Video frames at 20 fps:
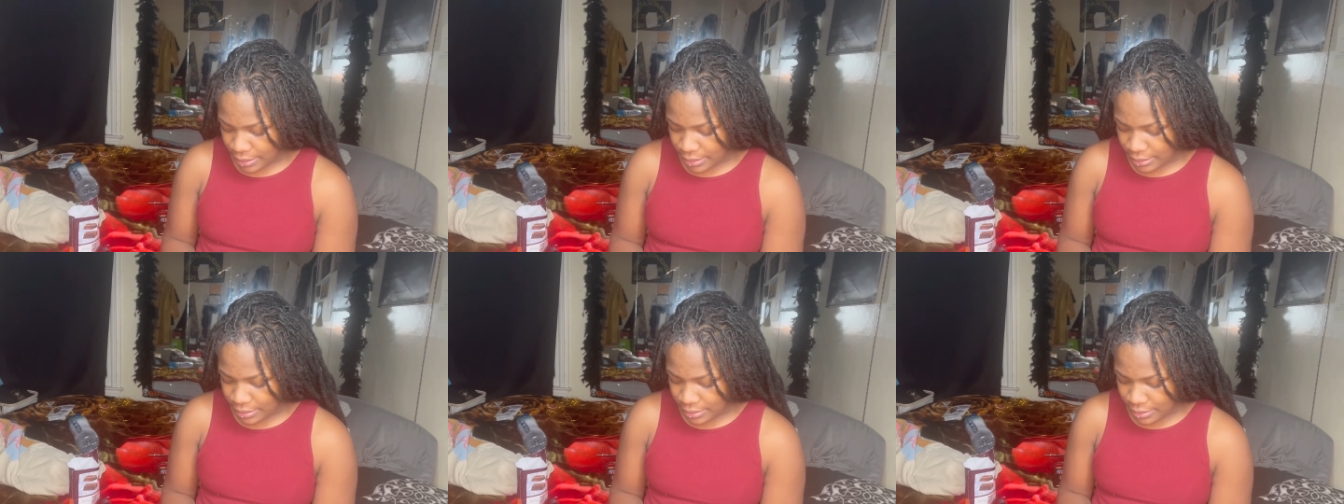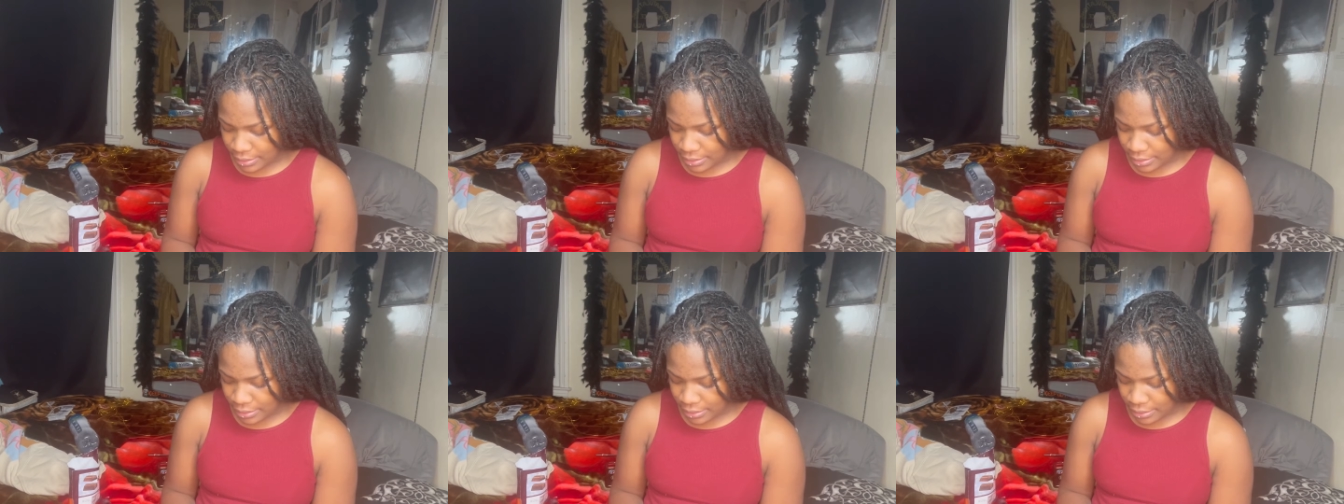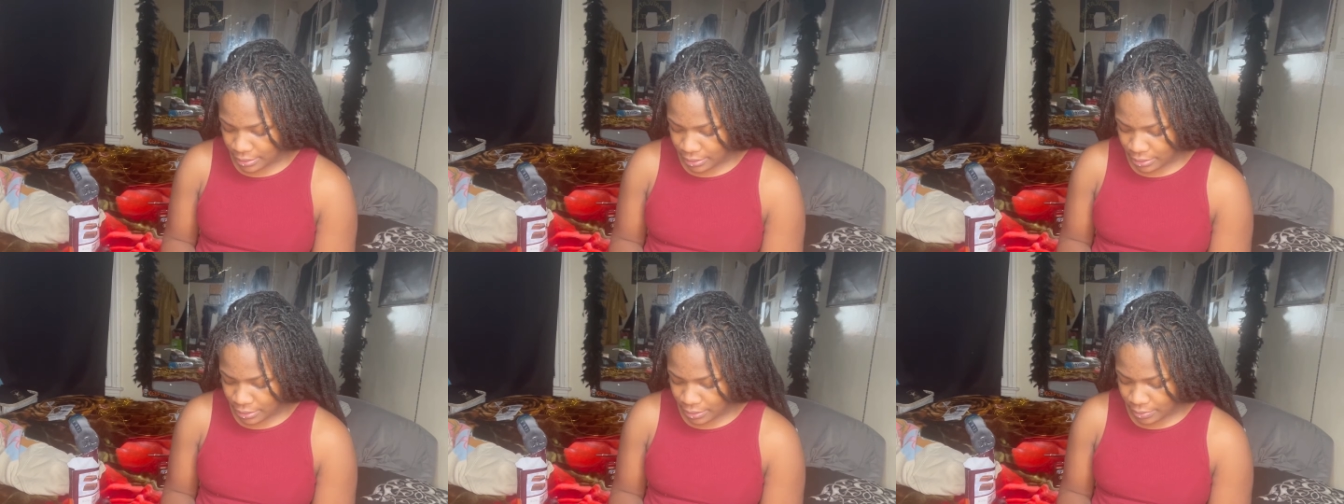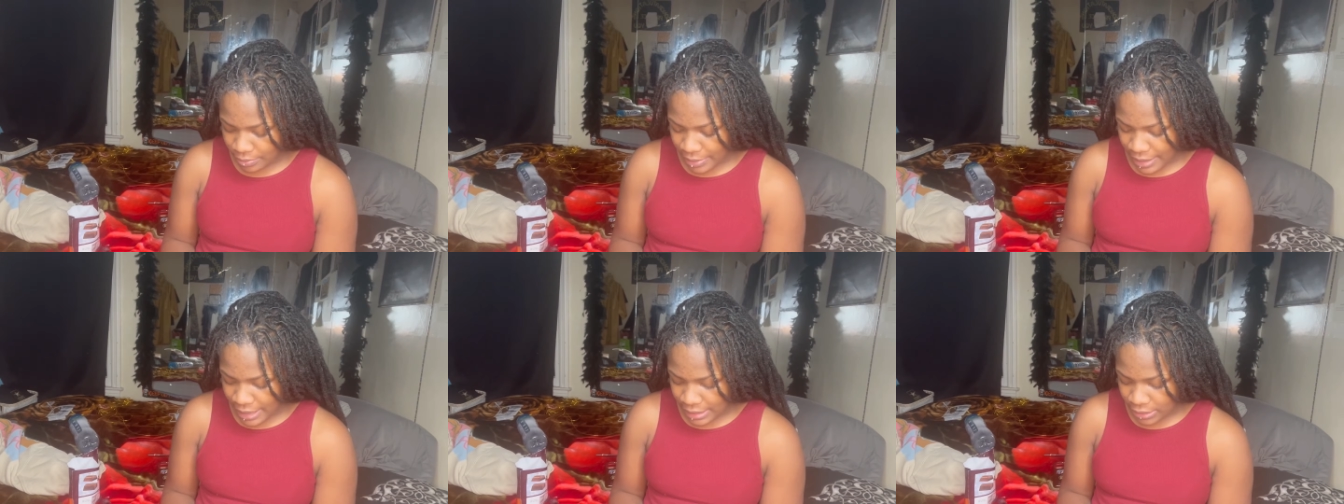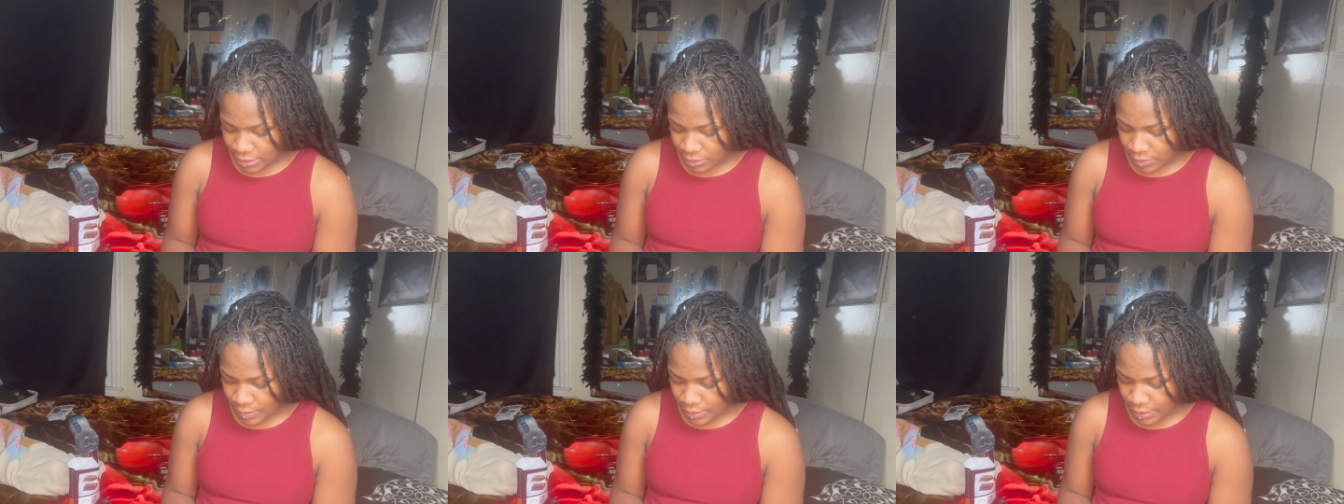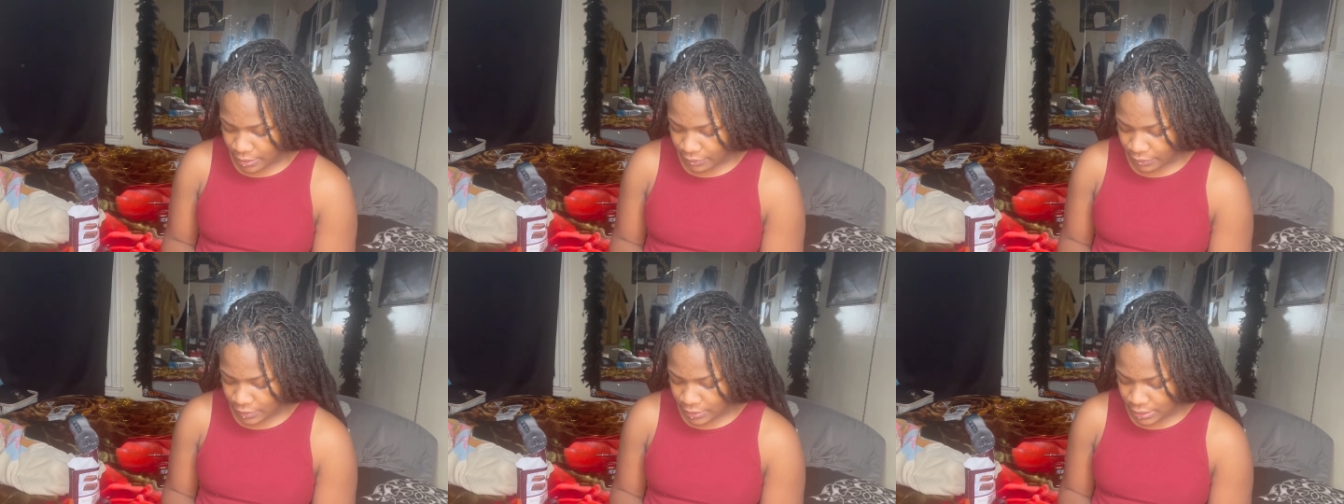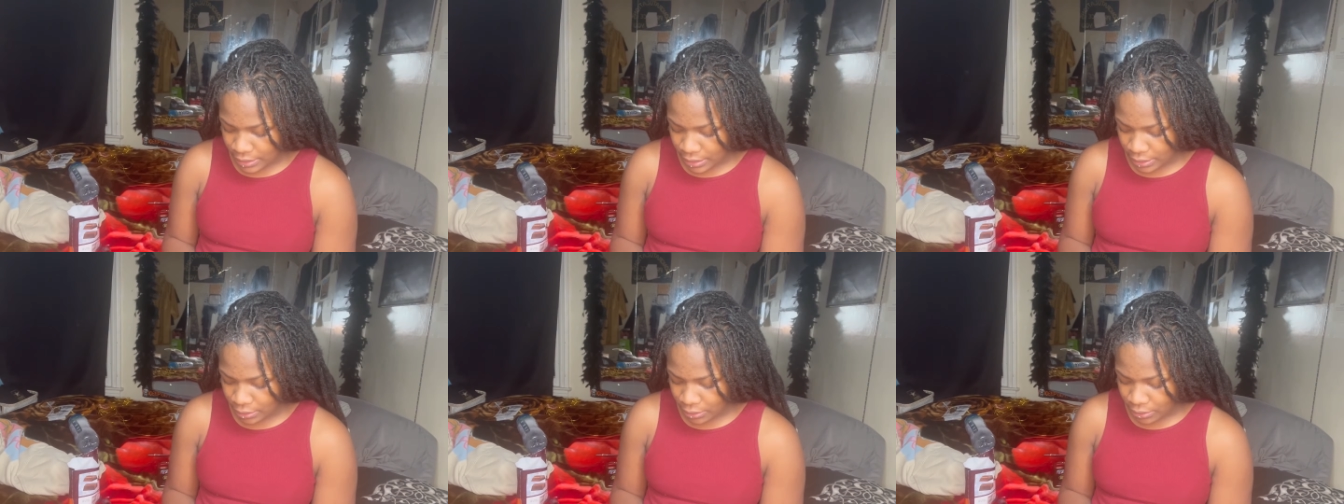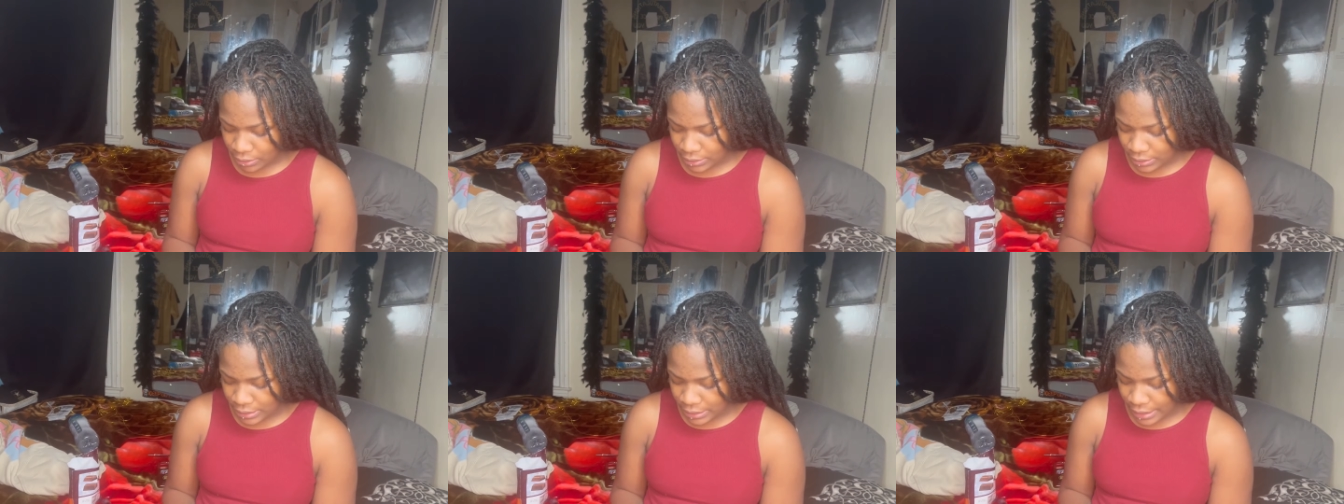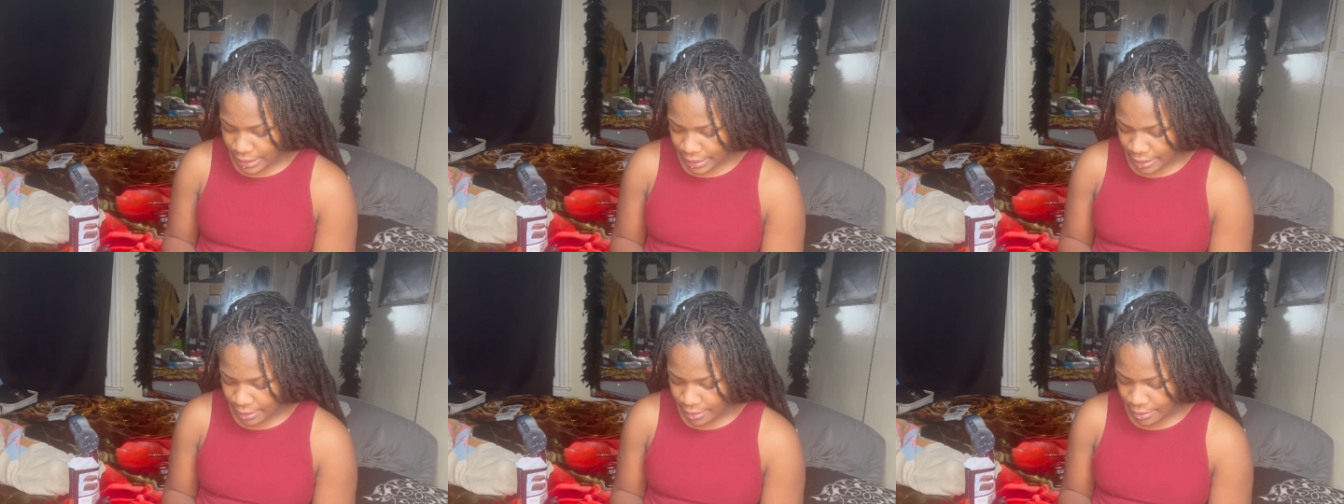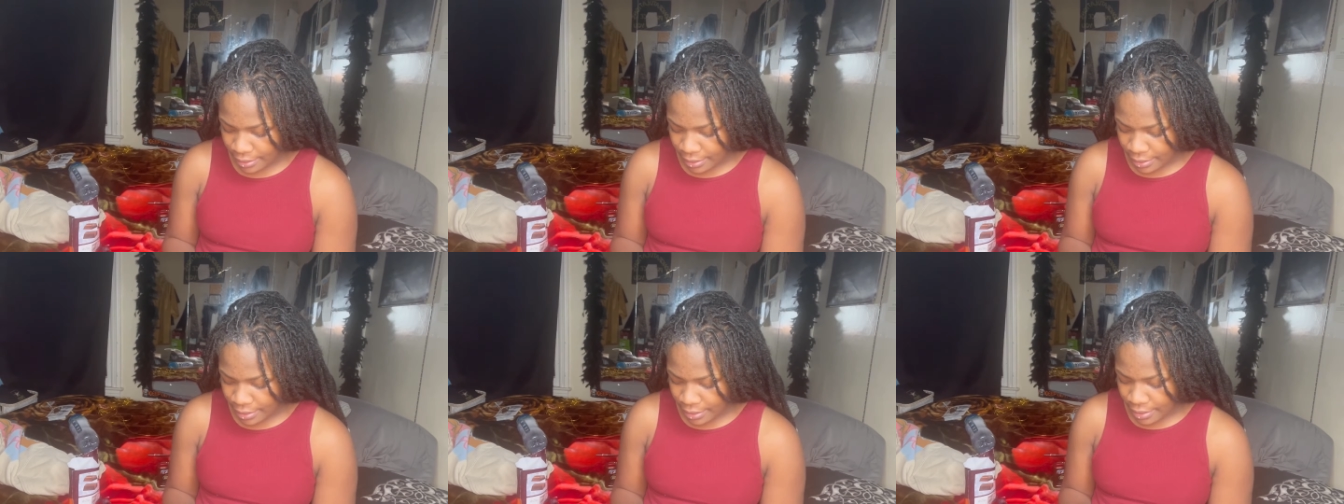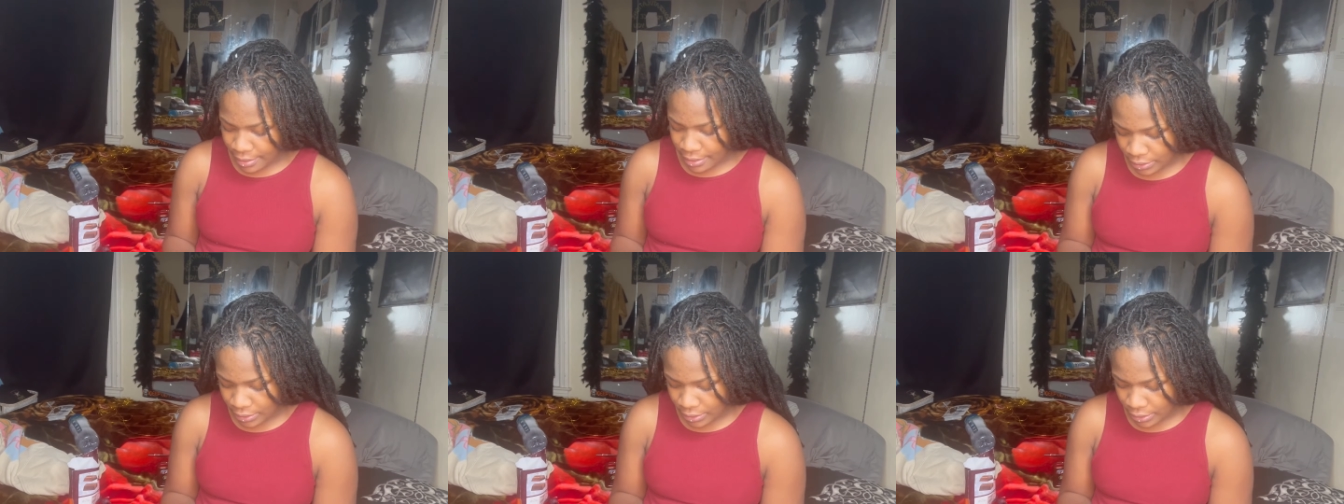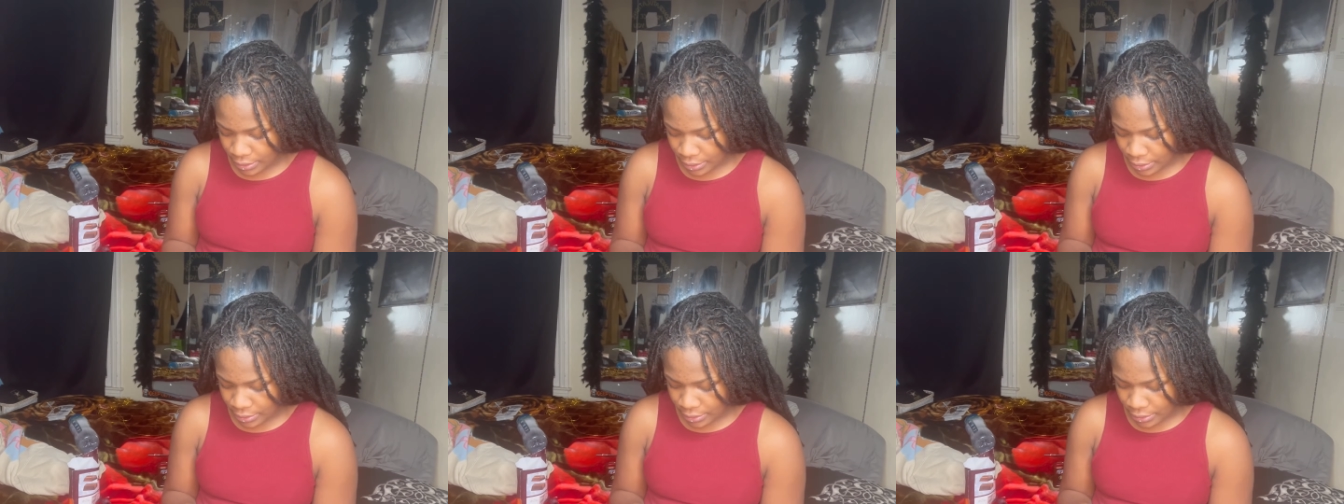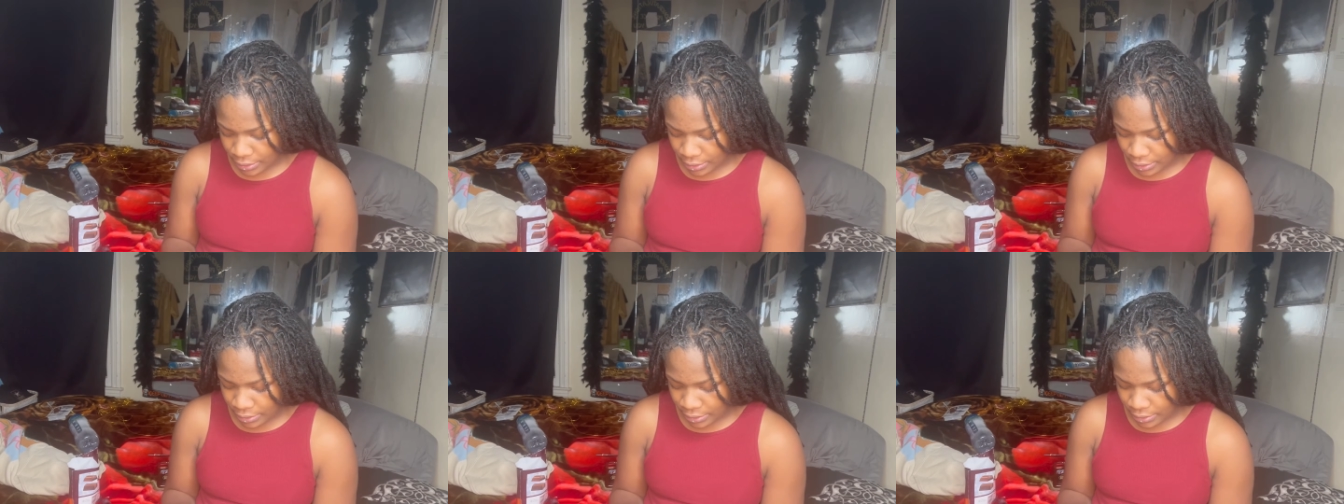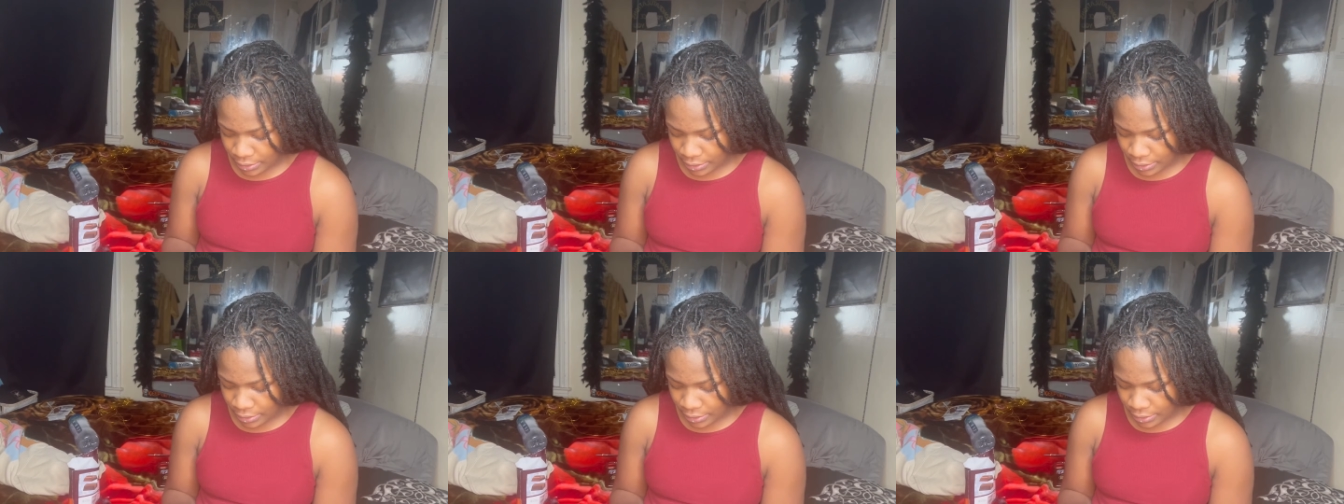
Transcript: it's past 12, so today. Girl,